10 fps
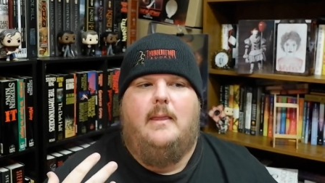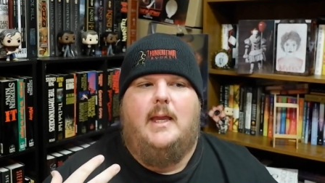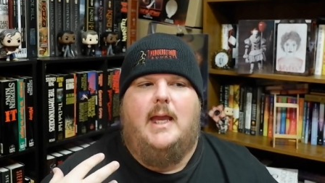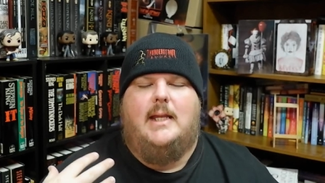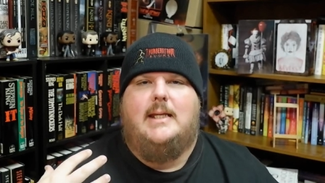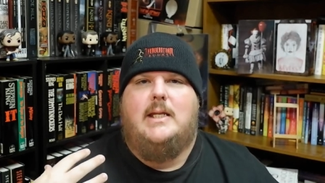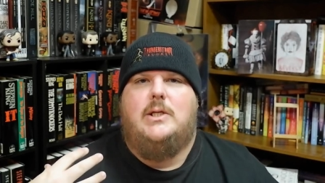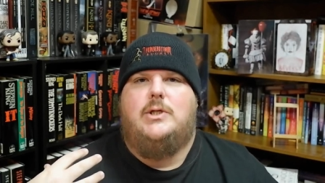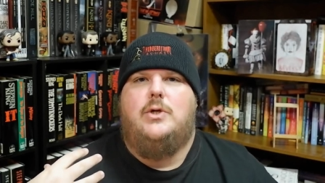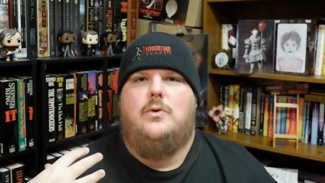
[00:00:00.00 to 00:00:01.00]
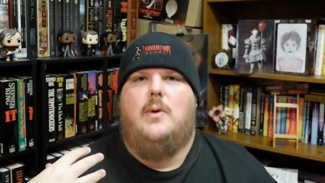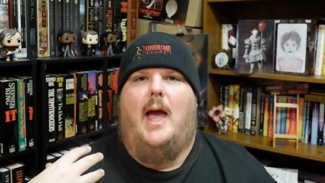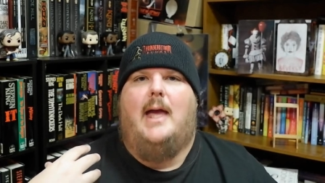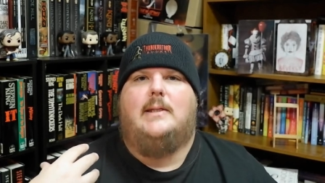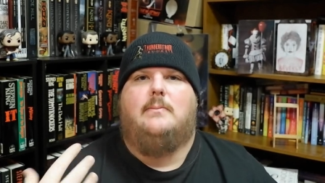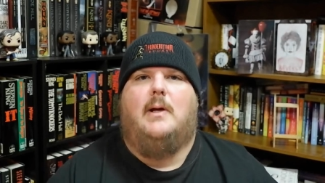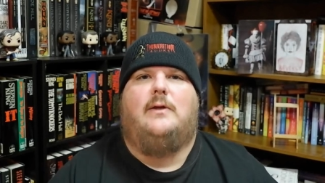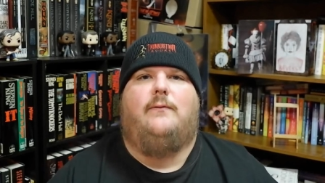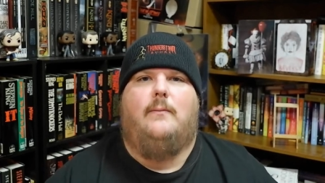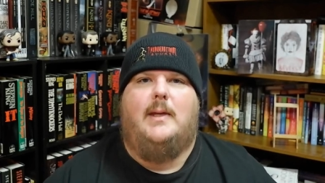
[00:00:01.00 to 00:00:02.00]
it didn't do as
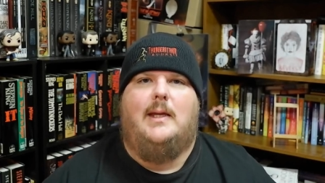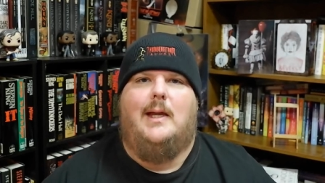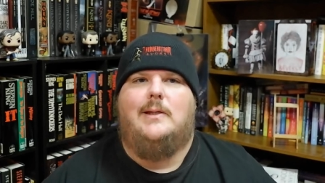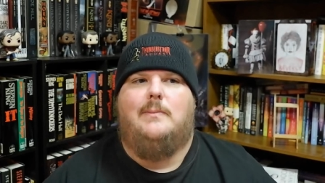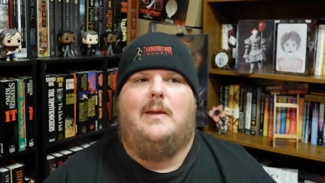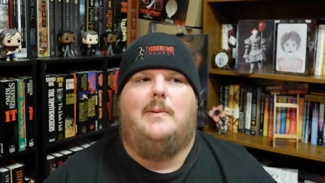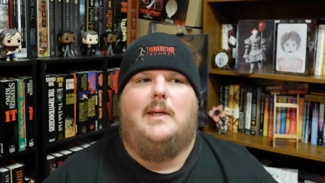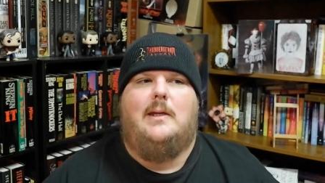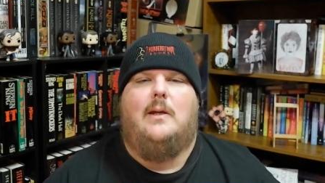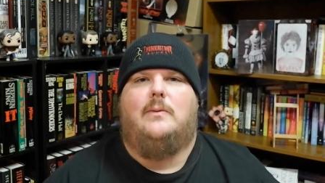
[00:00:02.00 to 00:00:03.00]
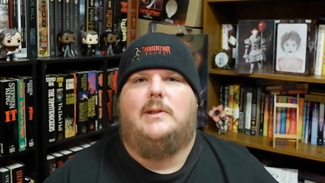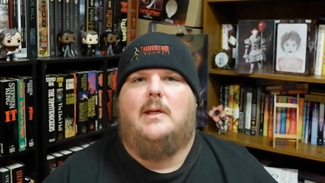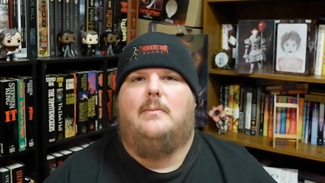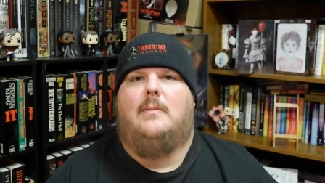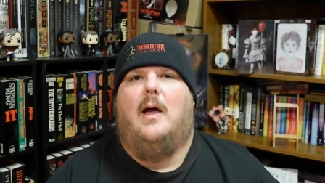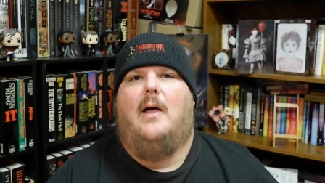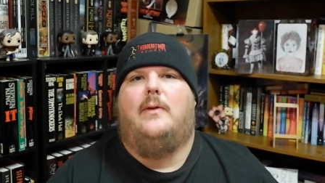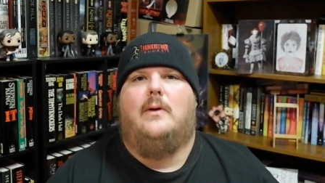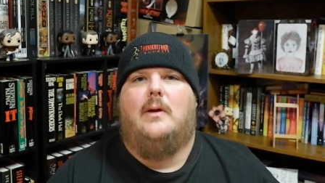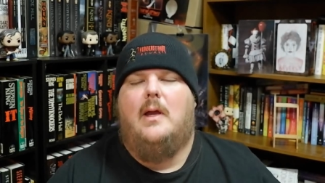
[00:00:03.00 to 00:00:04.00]
much for me as maybe you know some
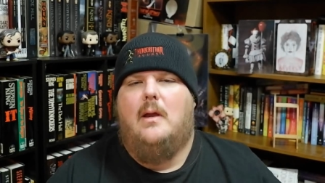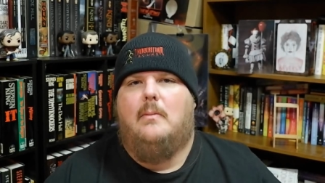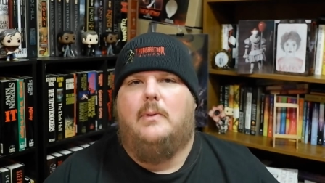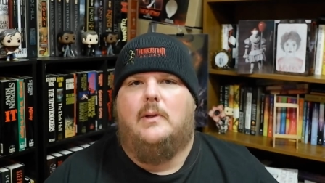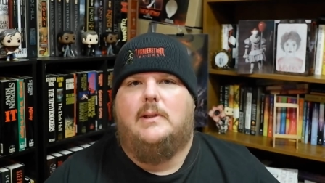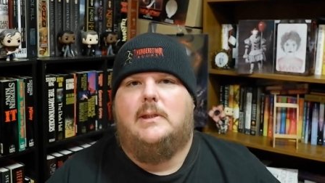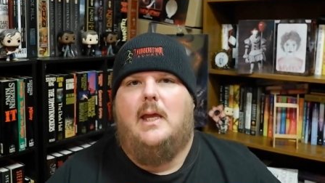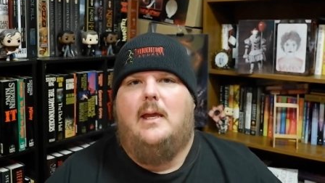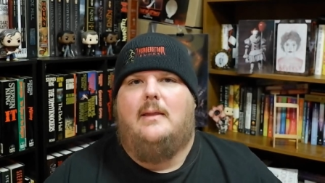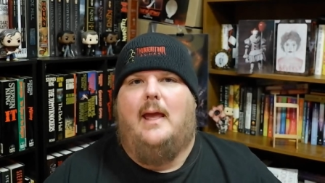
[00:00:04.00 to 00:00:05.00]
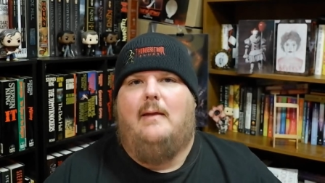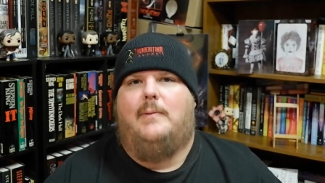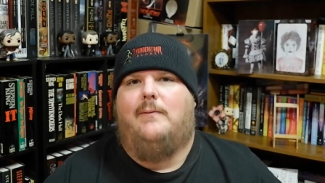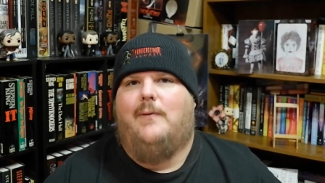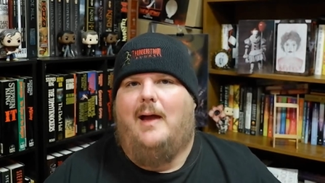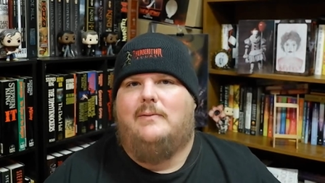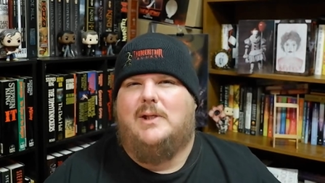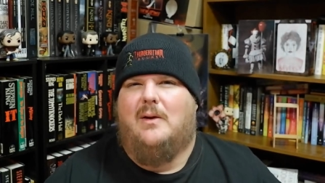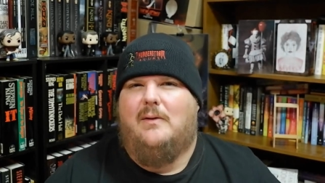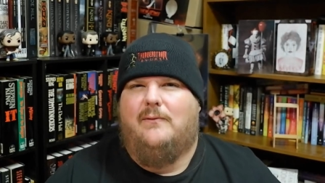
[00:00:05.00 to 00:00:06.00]
other books that have been five
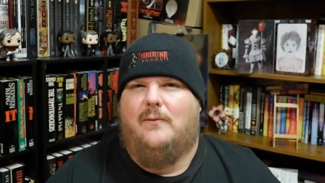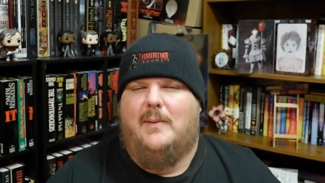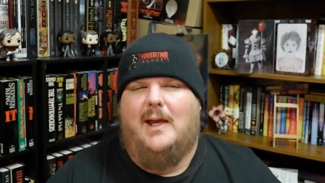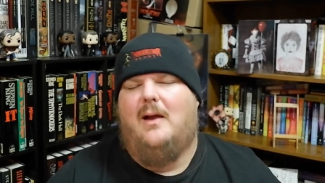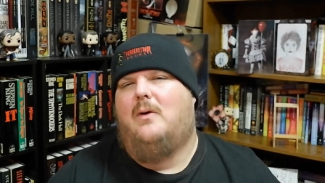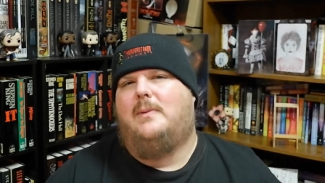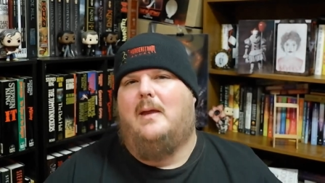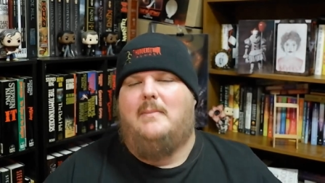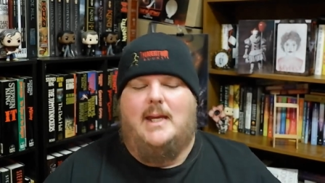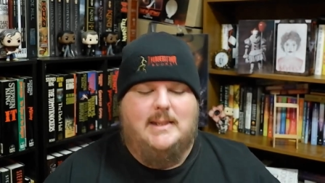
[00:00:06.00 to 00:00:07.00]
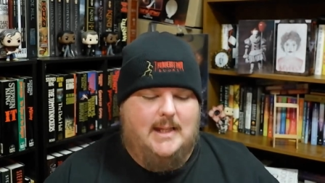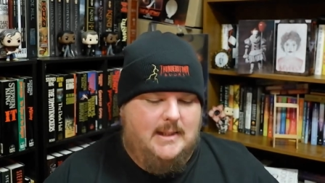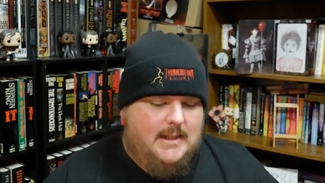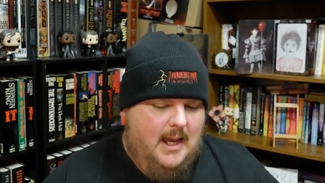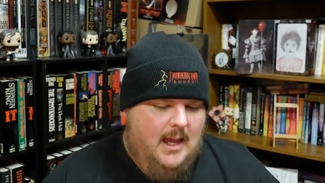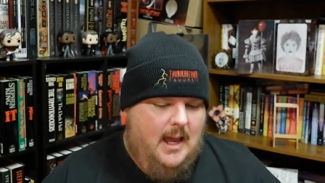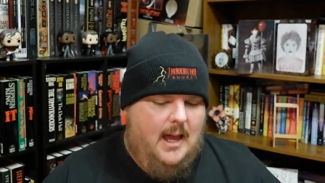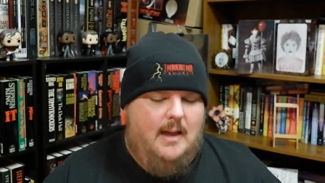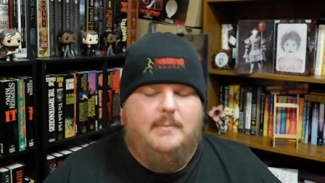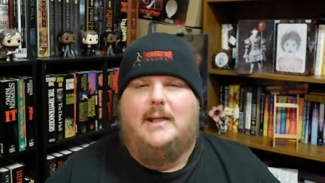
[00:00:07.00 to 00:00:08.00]
stars for me i hope that makes sense
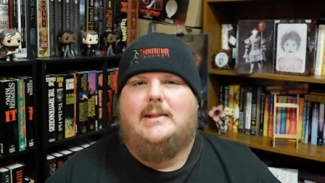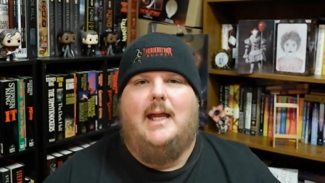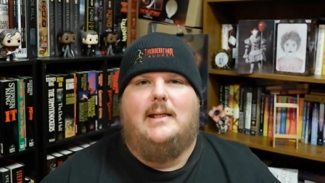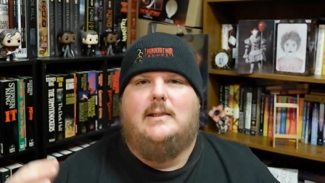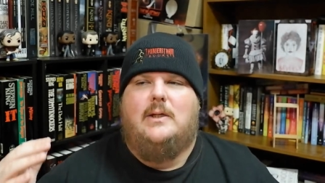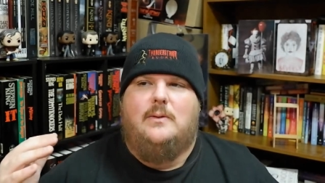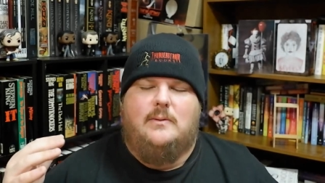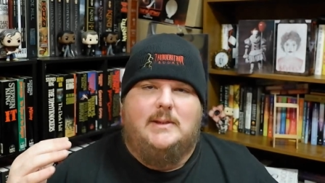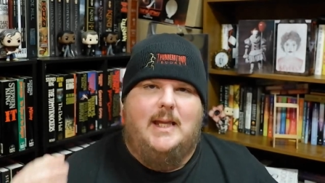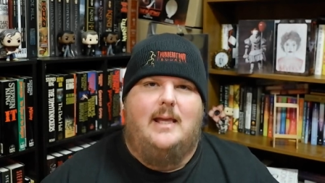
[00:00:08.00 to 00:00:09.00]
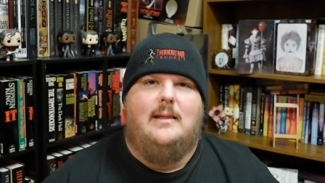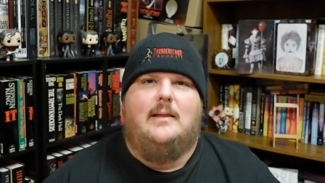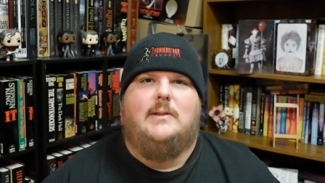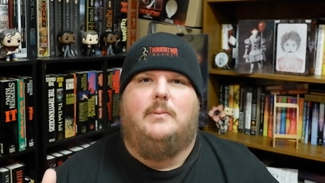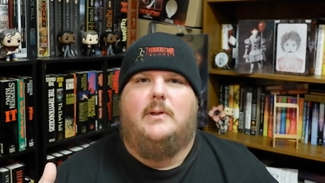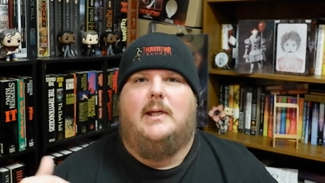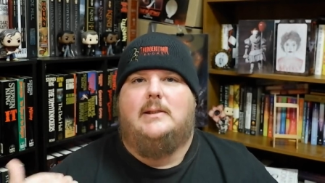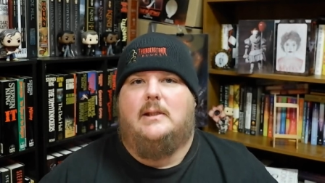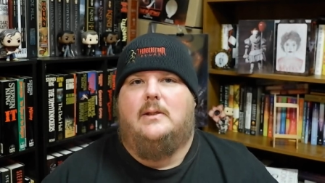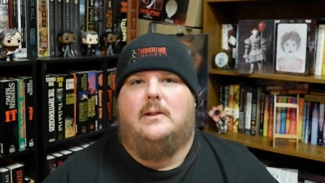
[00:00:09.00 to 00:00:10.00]
uh, but it's not to say that this book
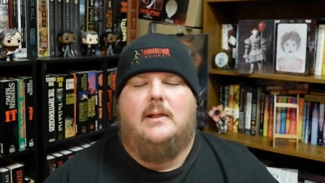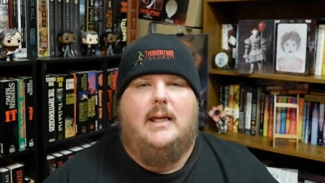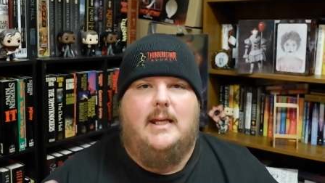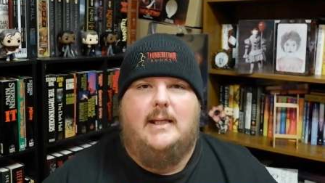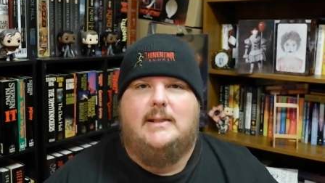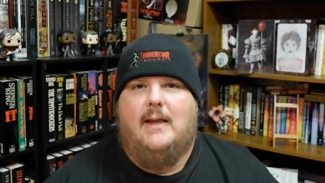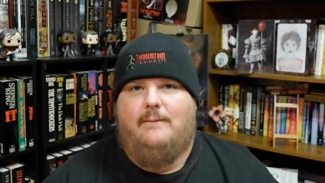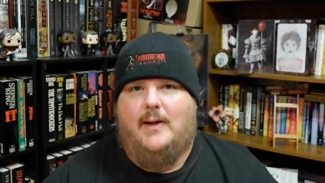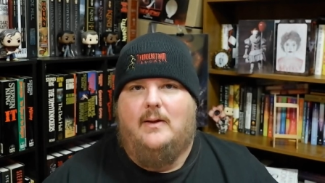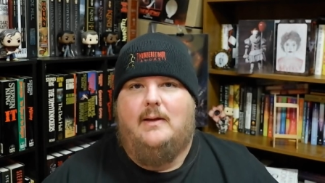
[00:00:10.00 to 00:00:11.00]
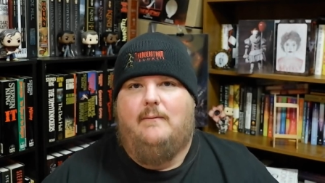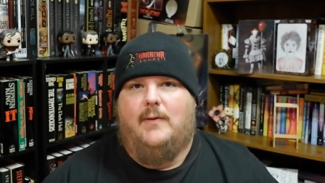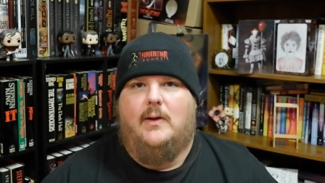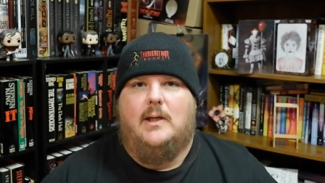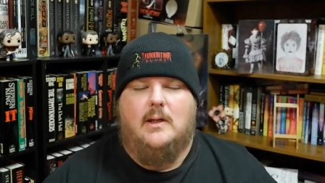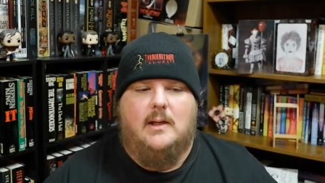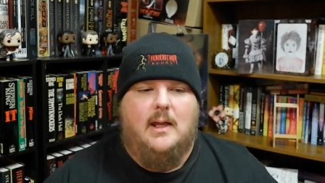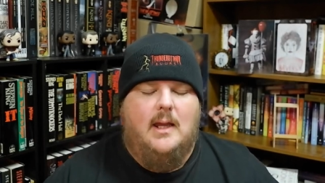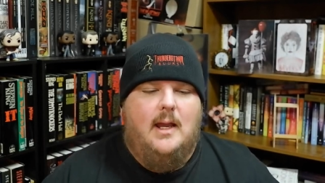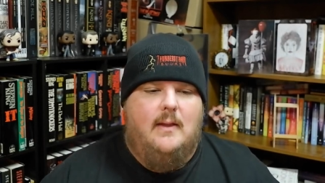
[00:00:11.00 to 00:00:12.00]
isn't good it is very very good
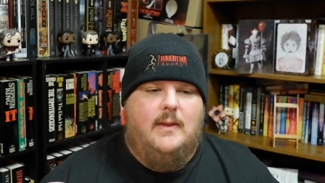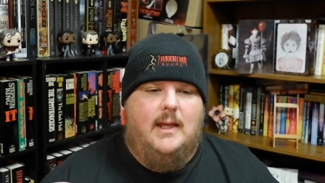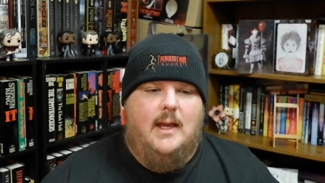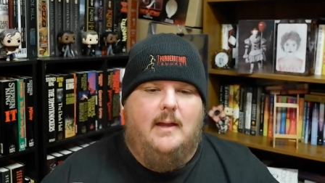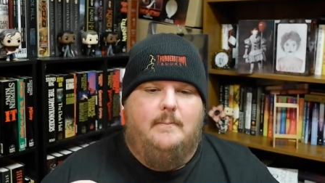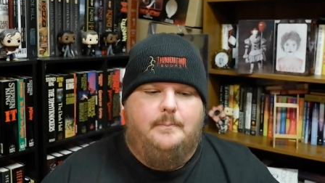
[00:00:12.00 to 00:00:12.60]
the uh,